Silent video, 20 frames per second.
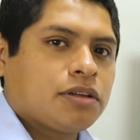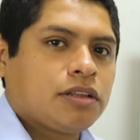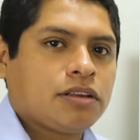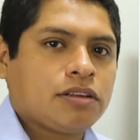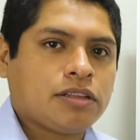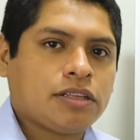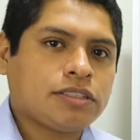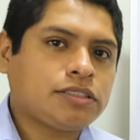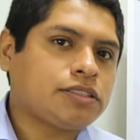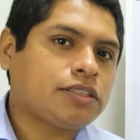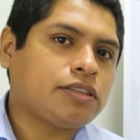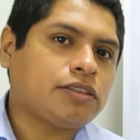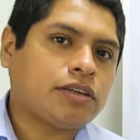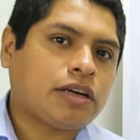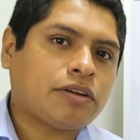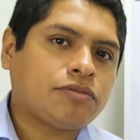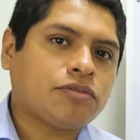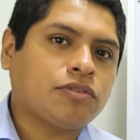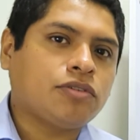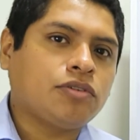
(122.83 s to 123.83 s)
calculations that you
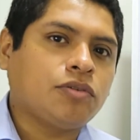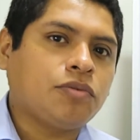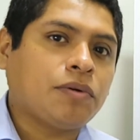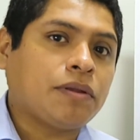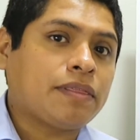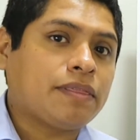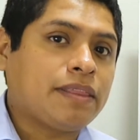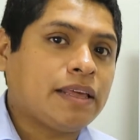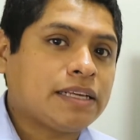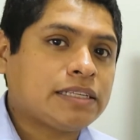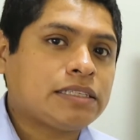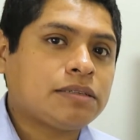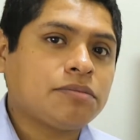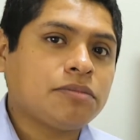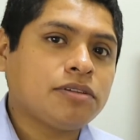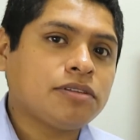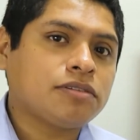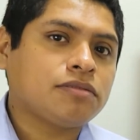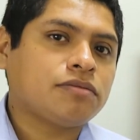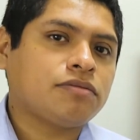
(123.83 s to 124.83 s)
have to do with
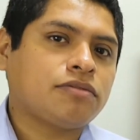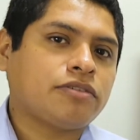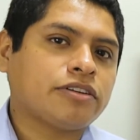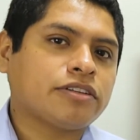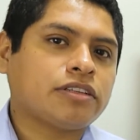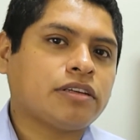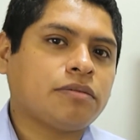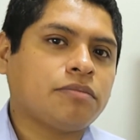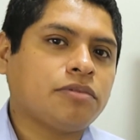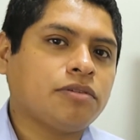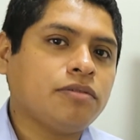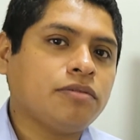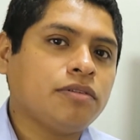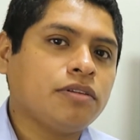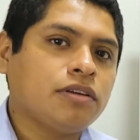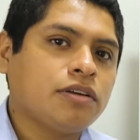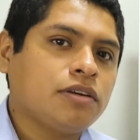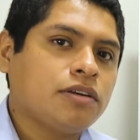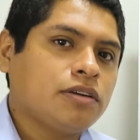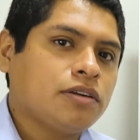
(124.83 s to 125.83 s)
decimals, for
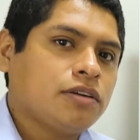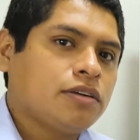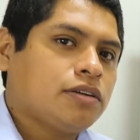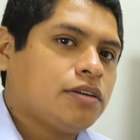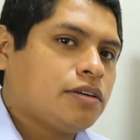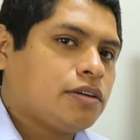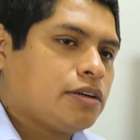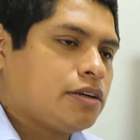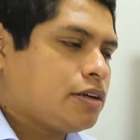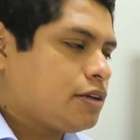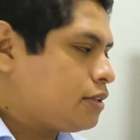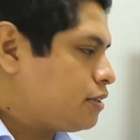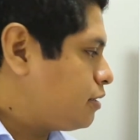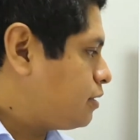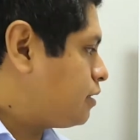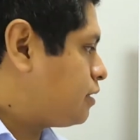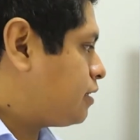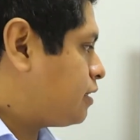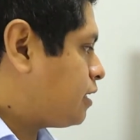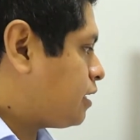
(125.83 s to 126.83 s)
example.
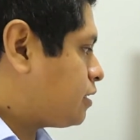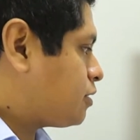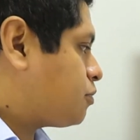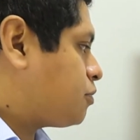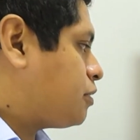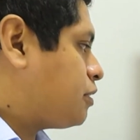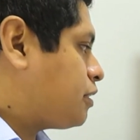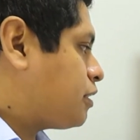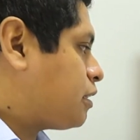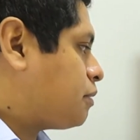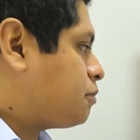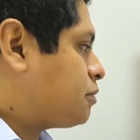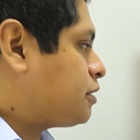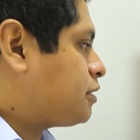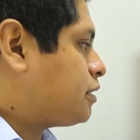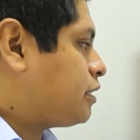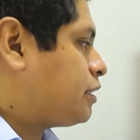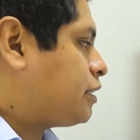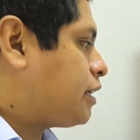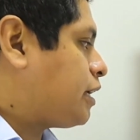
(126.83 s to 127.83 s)
That's when it
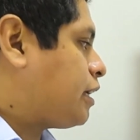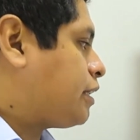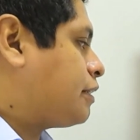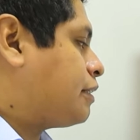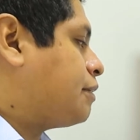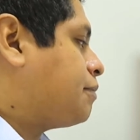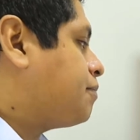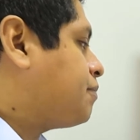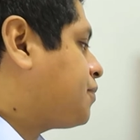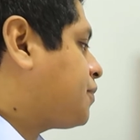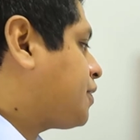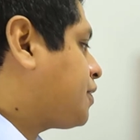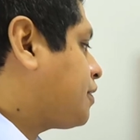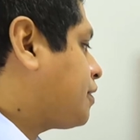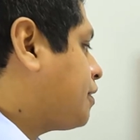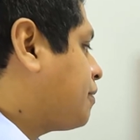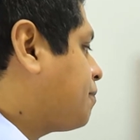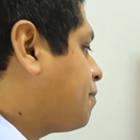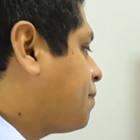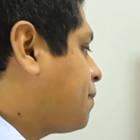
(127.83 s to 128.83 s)
comes in handy.
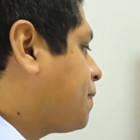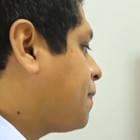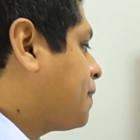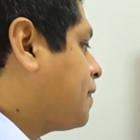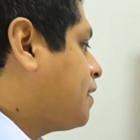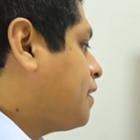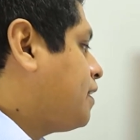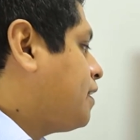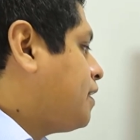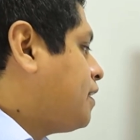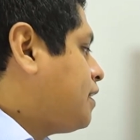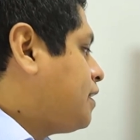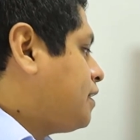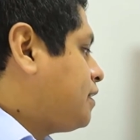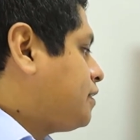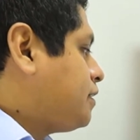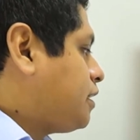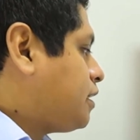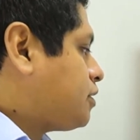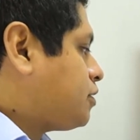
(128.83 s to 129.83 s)
Okay.
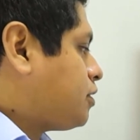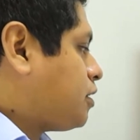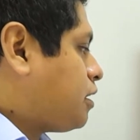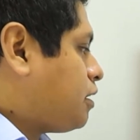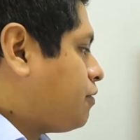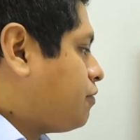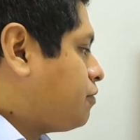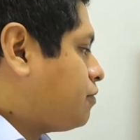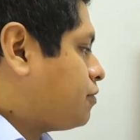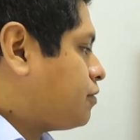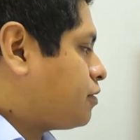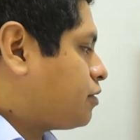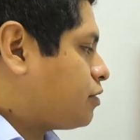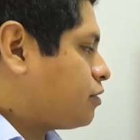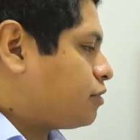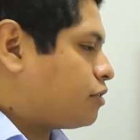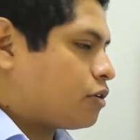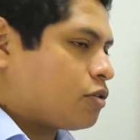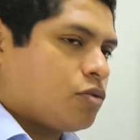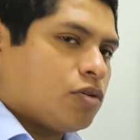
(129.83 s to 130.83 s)
Next, you have
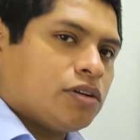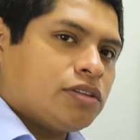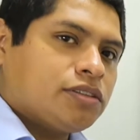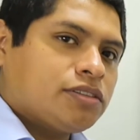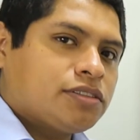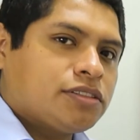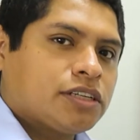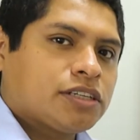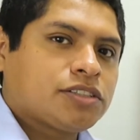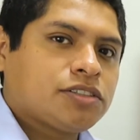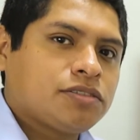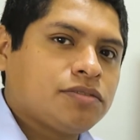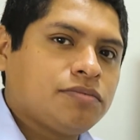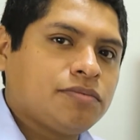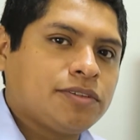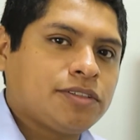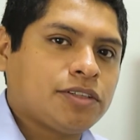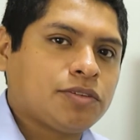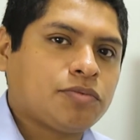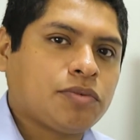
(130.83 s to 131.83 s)
the quant
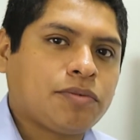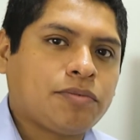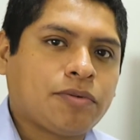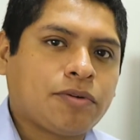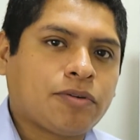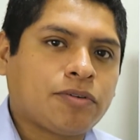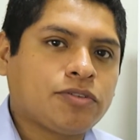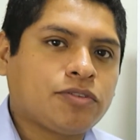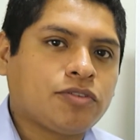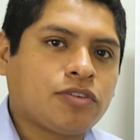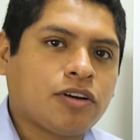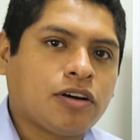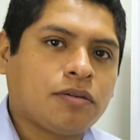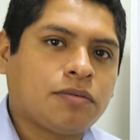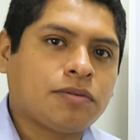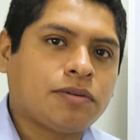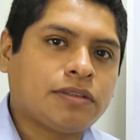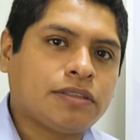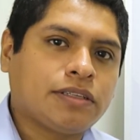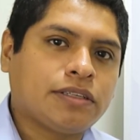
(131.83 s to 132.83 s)
section, which is what we're going to
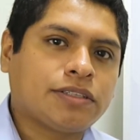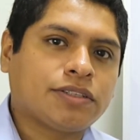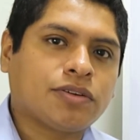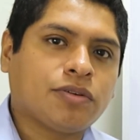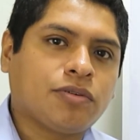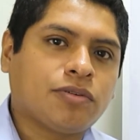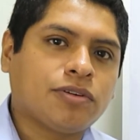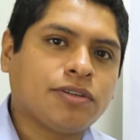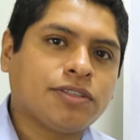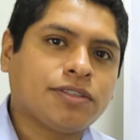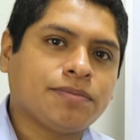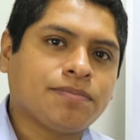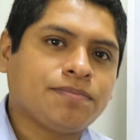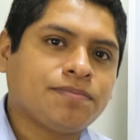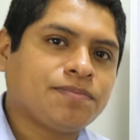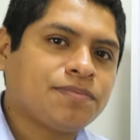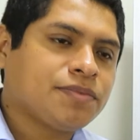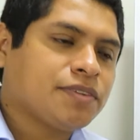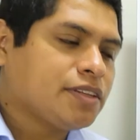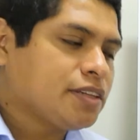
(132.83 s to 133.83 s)
cover in this course,
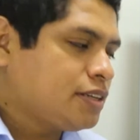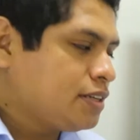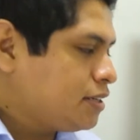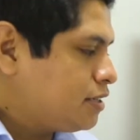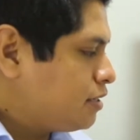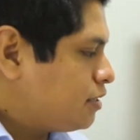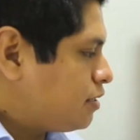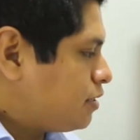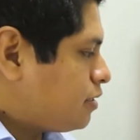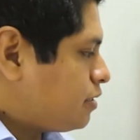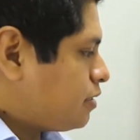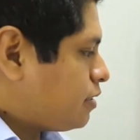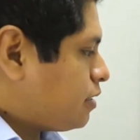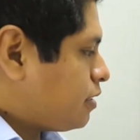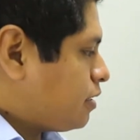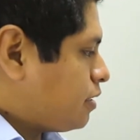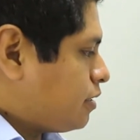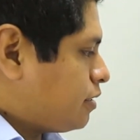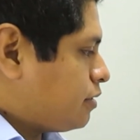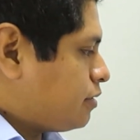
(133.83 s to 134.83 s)

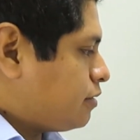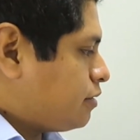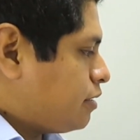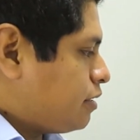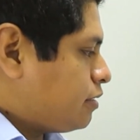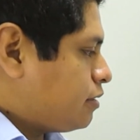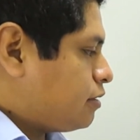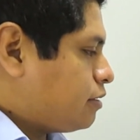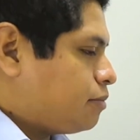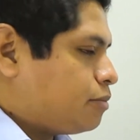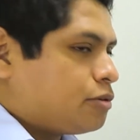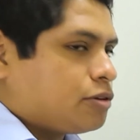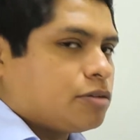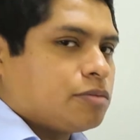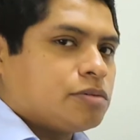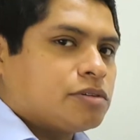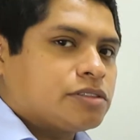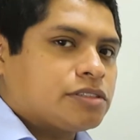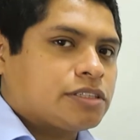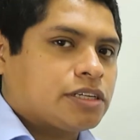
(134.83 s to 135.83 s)
and then the
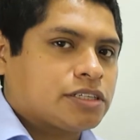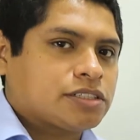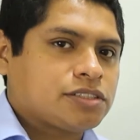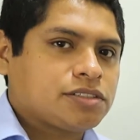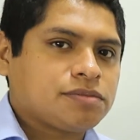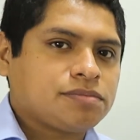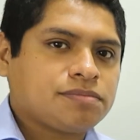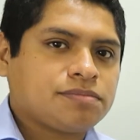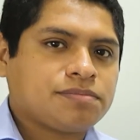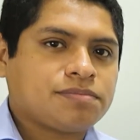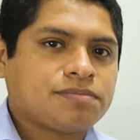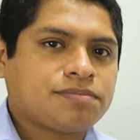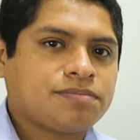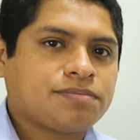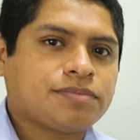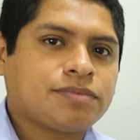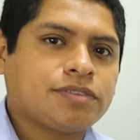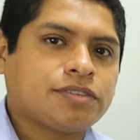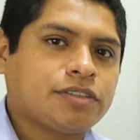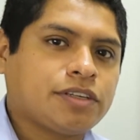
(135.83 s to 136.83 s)
verbal section.
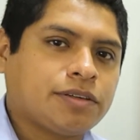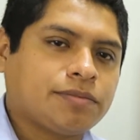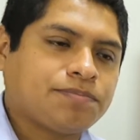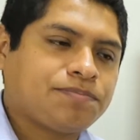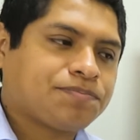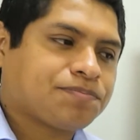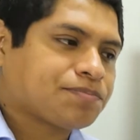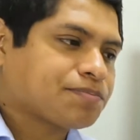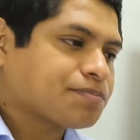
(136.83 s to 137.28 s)
Okay.